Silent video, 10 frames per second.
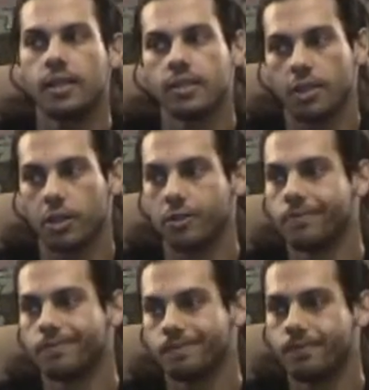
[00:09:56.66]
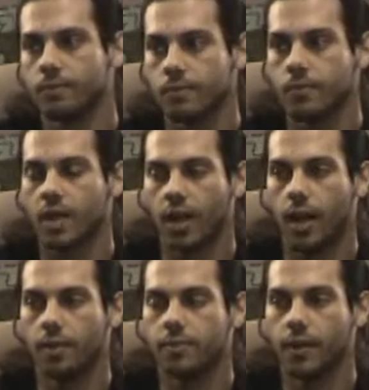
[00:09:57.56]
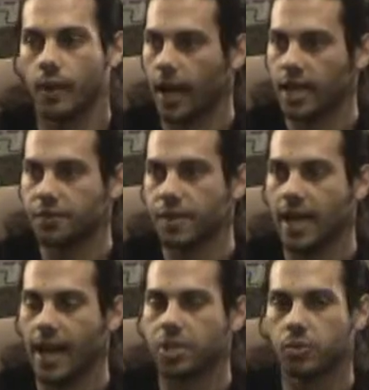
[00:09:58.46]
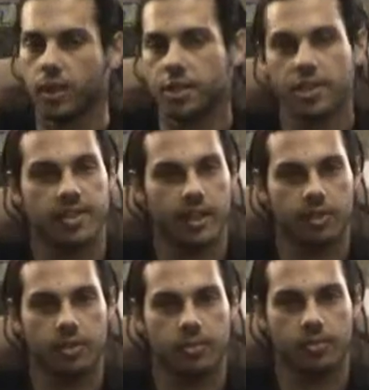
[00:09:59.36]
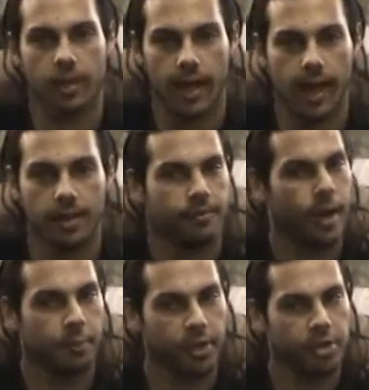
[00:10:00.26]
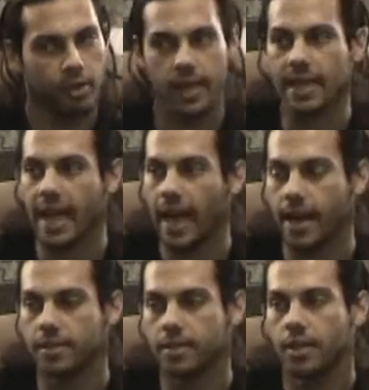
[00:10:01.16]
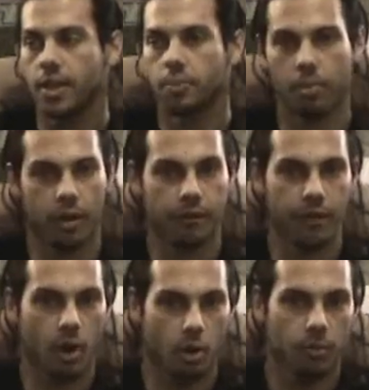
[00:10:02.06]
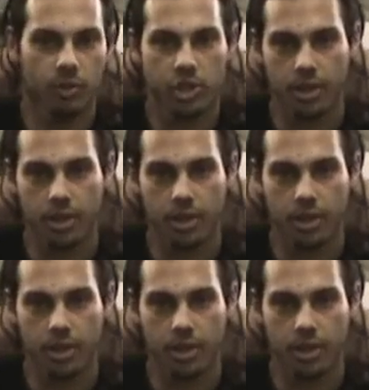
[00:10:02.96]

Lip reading: So, as for the actual Legend of Zelda hack, I'm pretty sure they can't. but for the homebrew